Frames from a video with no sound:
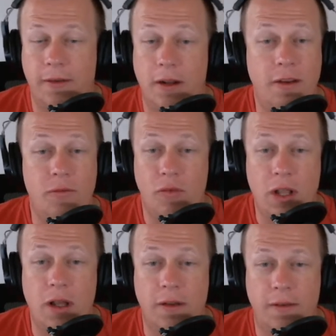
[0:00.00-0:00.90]
Yep. I didn't
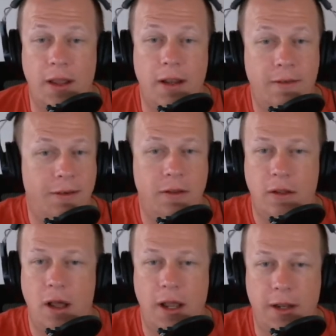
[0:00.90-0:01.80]
realize that
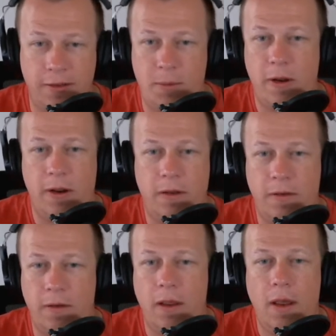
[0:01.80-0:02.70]
until I'd
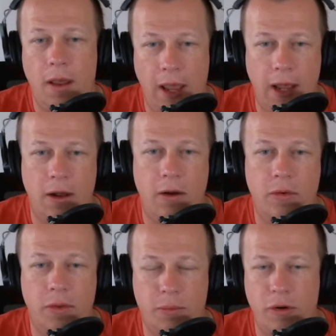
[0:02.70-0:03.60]
experienced
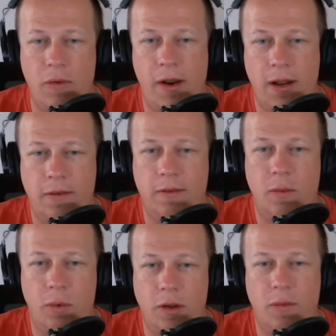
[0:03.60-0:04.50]
how the pro rating
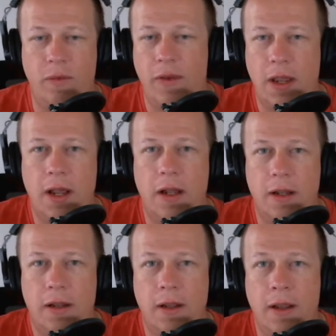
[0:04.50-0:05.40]
system works with VR.